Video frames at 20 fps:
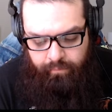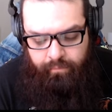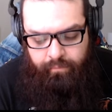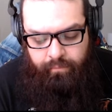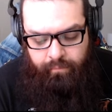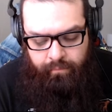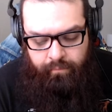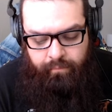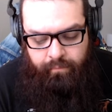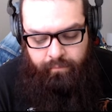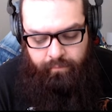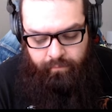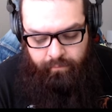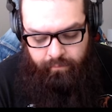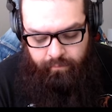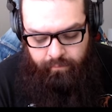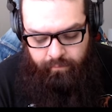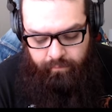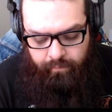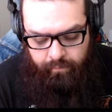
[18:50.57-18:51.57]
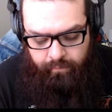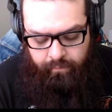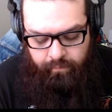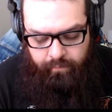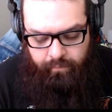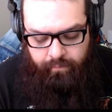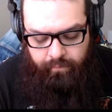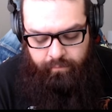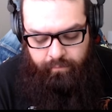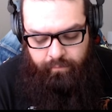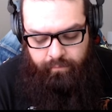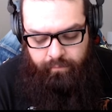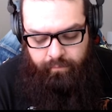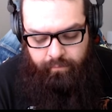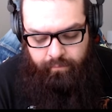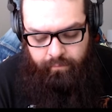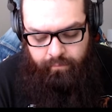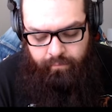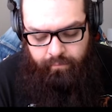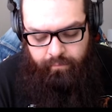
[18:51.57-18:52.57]

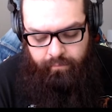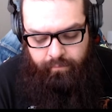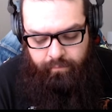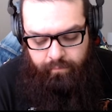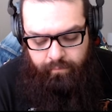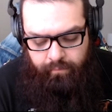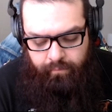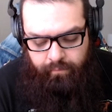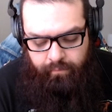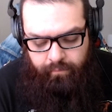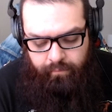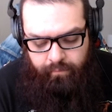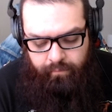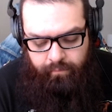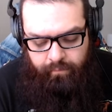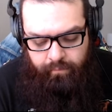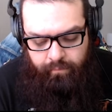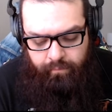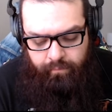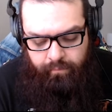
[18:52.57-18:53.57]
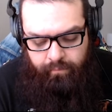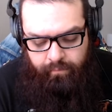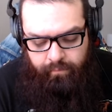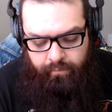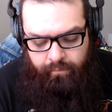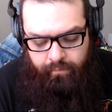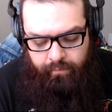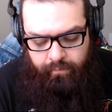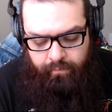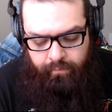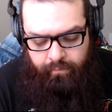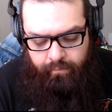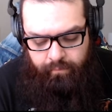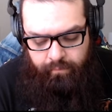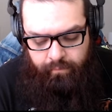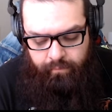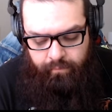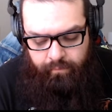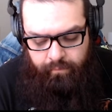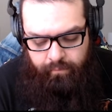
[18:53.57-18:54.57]

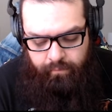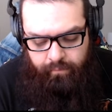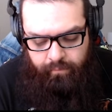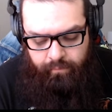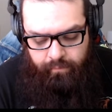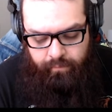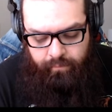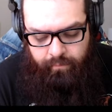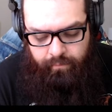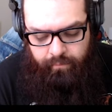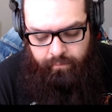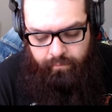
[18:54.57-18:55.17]
(not speaking)